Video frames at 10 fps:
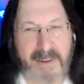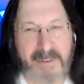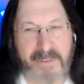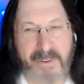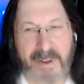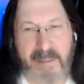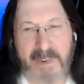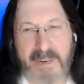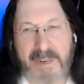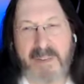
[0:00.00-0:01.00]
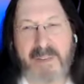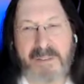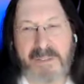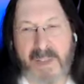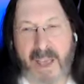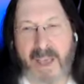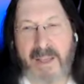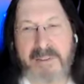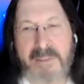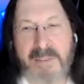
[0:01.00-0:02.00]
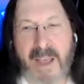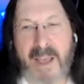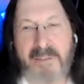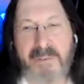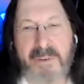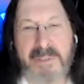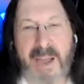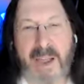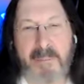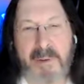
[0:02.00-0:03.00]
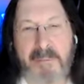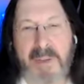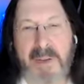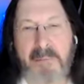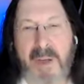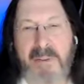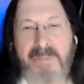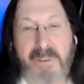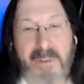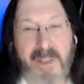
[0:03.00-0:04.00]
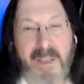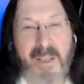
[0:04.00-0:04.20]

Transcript: And if you name it sad, sad for a time and become mindful,